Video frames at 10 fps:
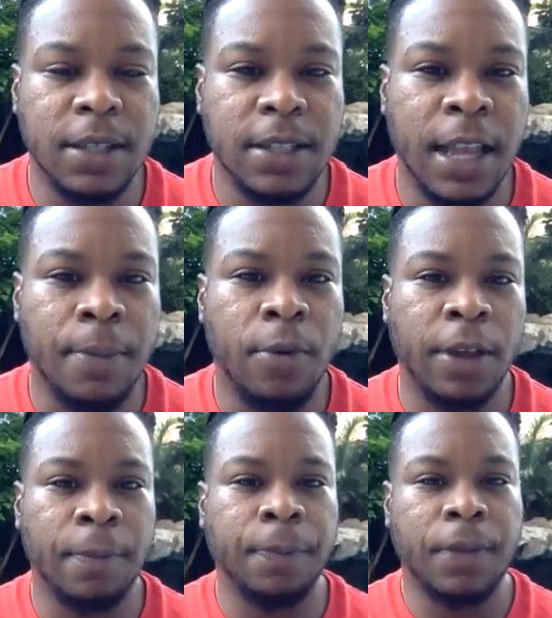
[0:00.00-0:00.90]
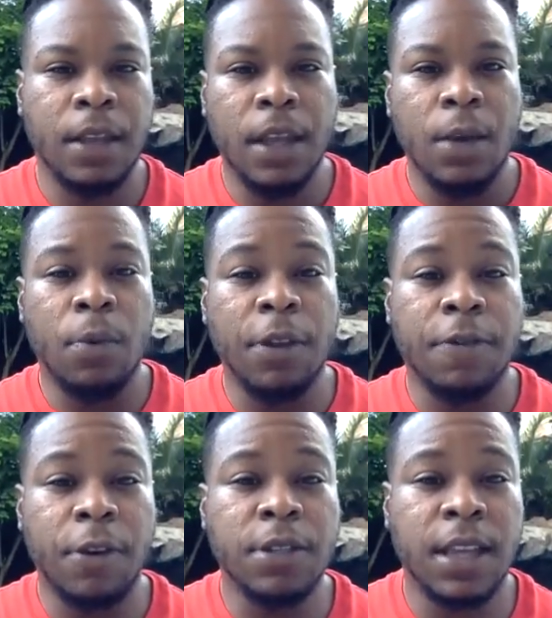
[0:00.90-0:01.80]
standpoint, when we
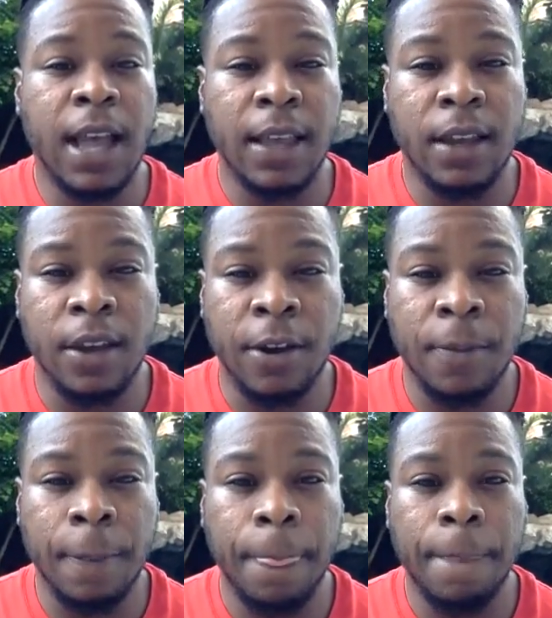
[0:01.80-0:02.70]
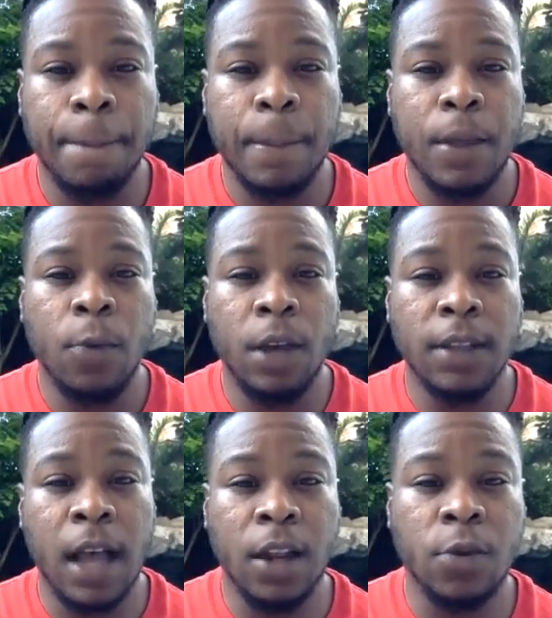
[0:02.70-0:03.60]
first got here,
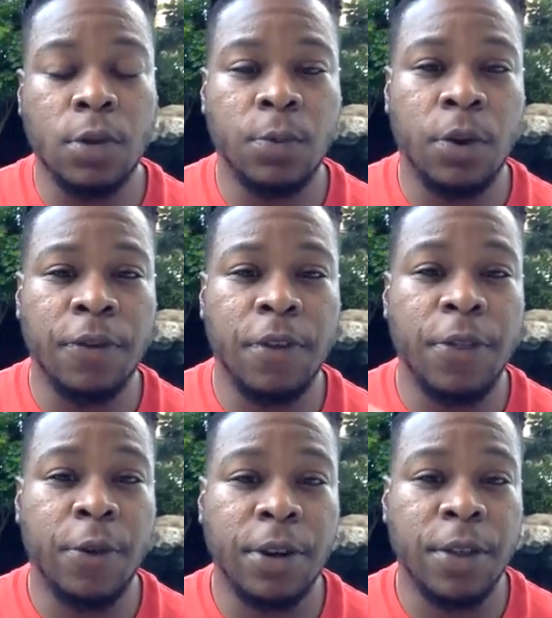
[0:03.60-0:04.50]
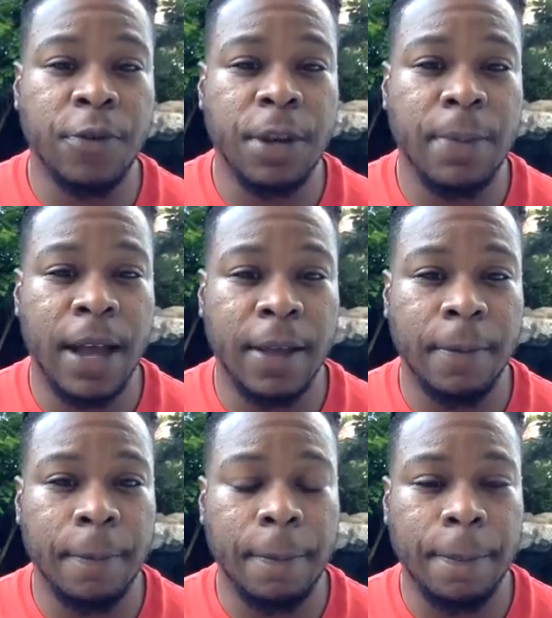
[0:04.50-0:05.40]
$1 was worth 33 baht,
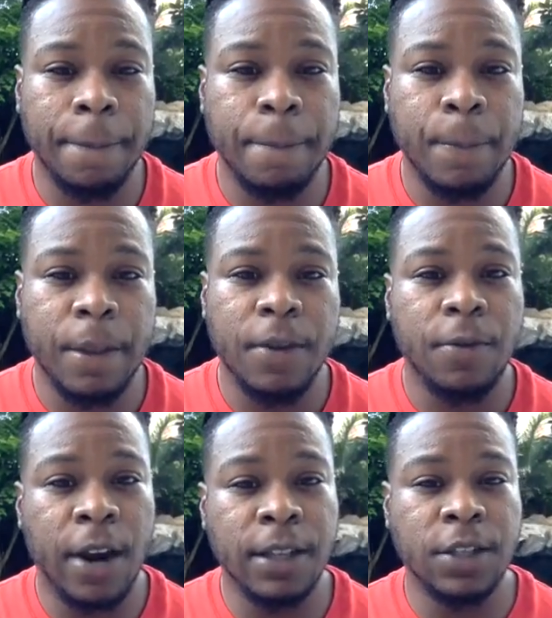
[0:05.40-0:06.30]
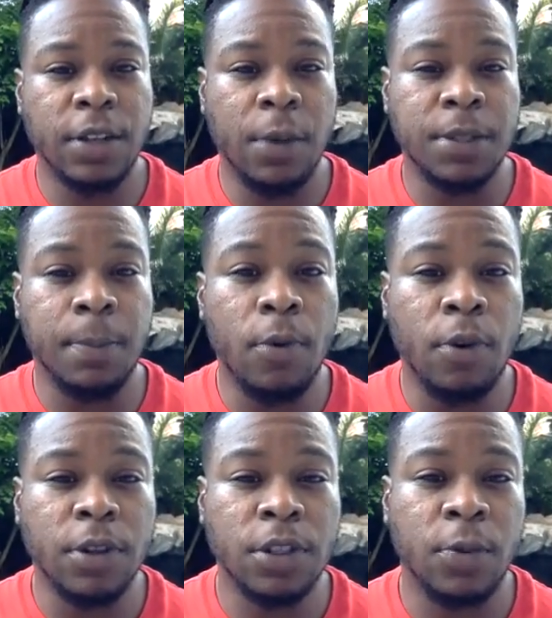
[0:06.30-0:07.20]
right? So that was
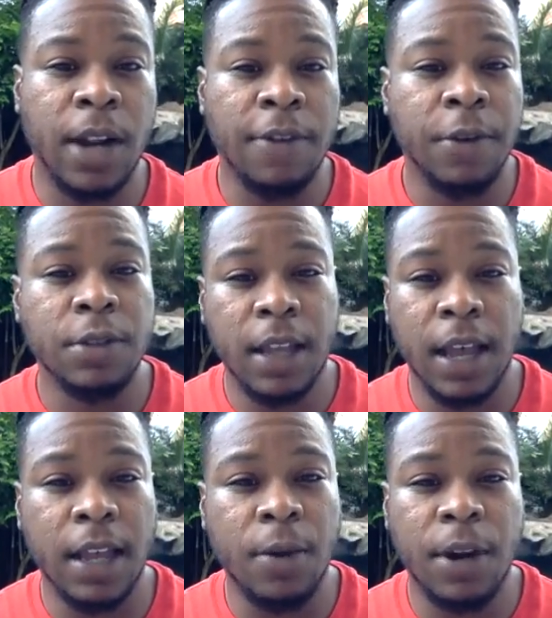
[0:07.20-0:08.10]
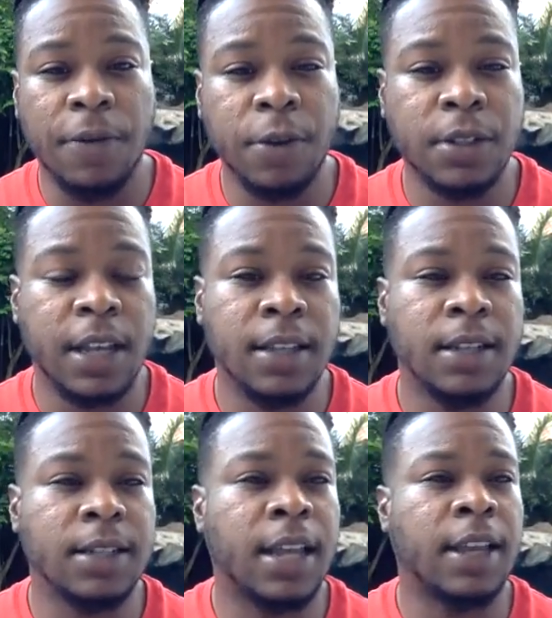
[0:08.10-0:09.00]
more. So when I first got here, when I first landed
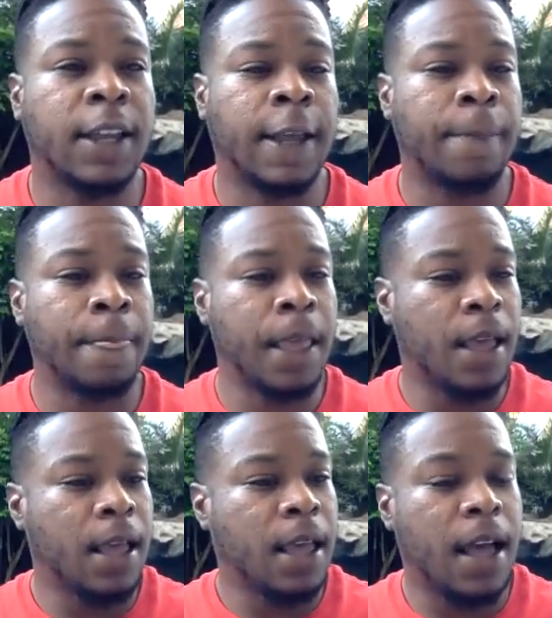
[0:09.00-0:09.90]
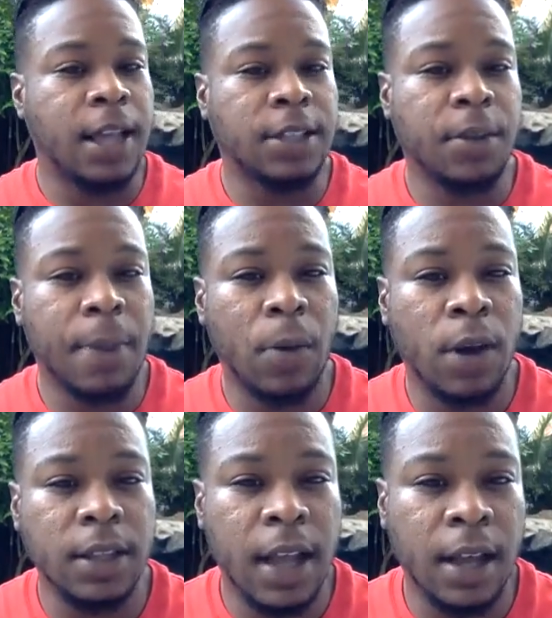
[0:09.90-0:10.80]
in Thailand, I took my
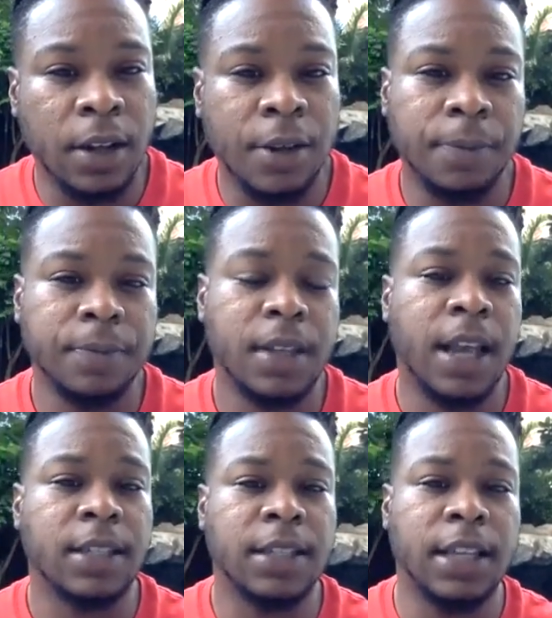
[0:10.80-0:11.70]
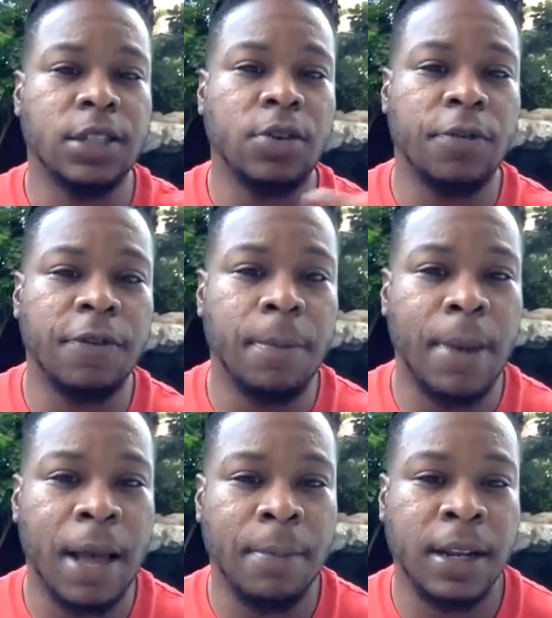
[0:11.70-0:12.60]
$1, I exchanged it over for
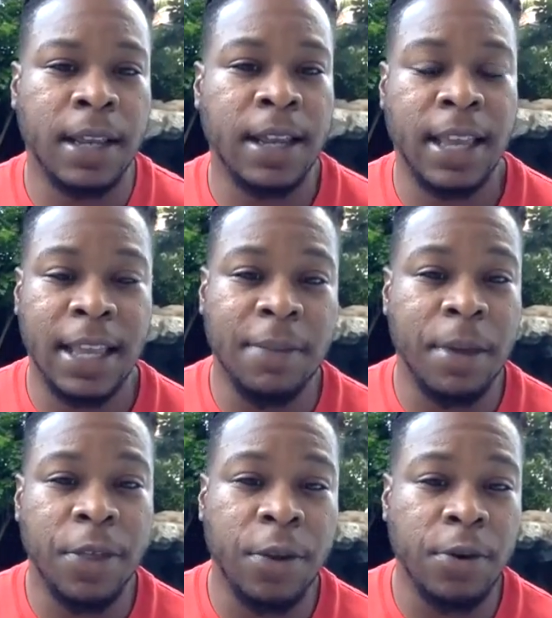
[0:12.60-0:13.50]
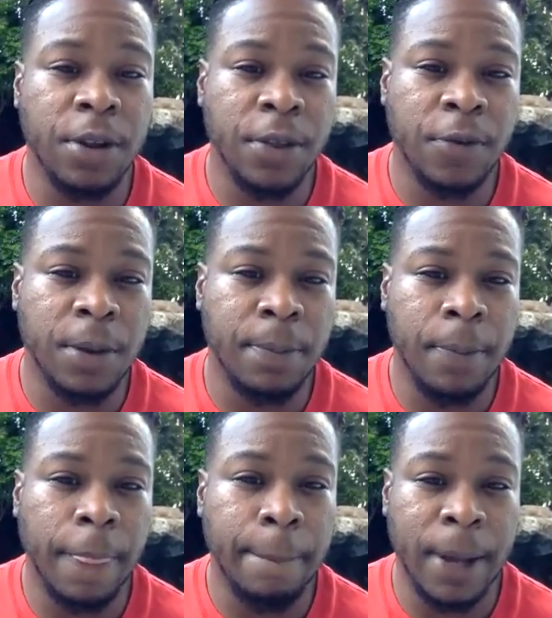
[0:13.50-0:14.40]
baht money, and they gave me 33
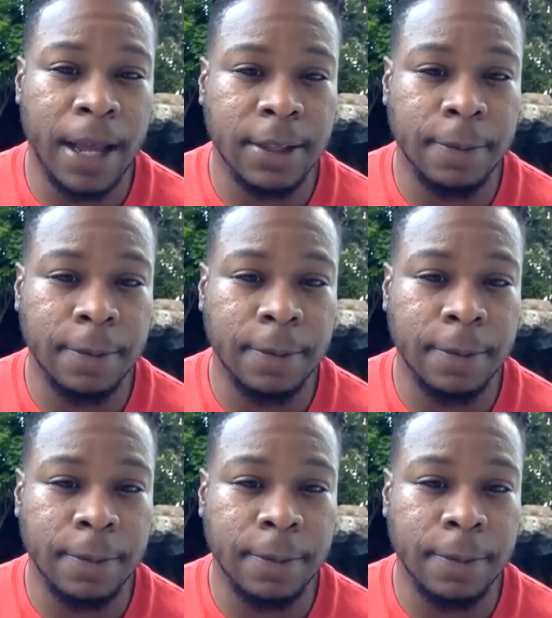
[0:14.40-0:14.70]
baht.